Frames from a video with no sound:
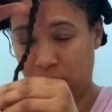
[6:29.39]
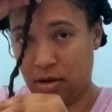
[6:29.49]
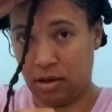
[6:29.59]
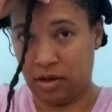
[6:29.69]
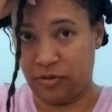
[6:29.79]

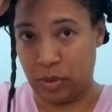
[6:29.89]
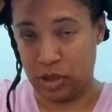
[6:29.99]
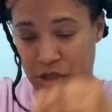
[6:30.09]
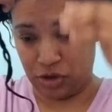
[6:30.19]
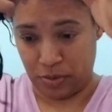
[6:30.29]
Curl Love
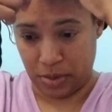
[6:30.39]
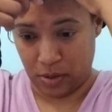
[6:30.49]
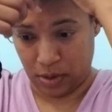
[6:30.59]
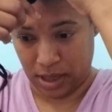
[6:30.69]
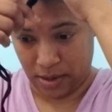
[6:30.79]
Moisture
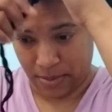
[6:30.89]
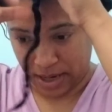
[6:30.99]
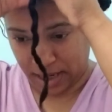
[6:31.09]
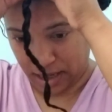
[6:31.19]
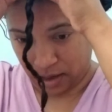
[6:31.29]
Milk in
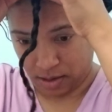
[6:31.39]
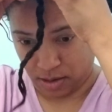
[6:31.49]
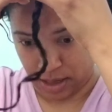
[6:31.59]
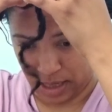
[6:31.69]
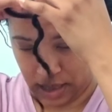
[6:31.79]
my
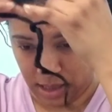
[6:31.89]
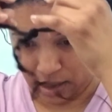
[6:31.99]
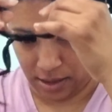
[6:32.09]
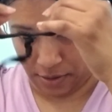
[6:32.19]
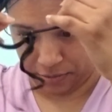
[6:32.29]
hair,
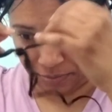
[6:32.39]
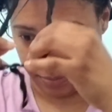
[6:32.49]
and